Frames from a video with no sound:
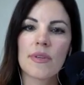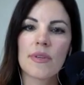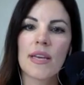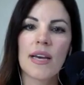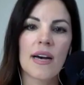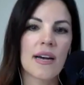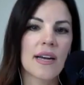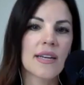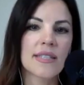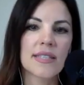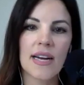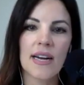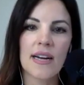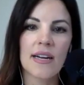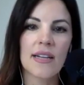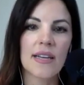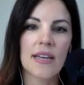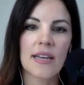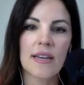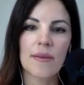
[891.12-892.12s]
Yeah,
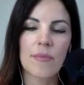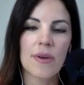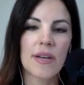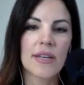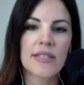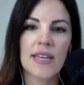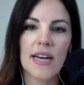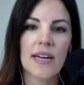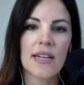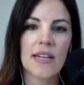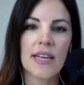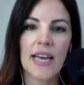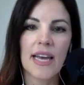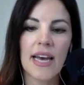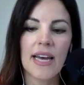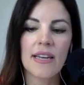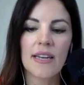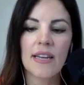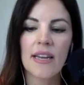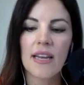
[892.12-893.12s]
exactly. Exactly.
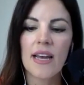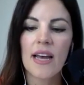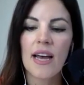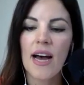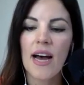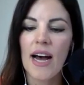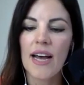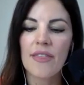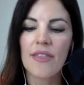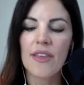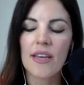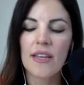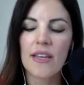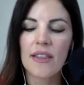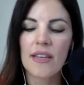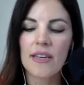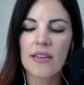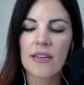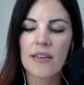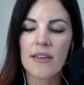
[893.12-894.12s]
And I think
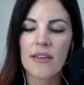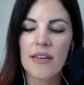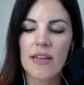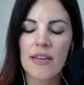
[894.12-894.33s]
that,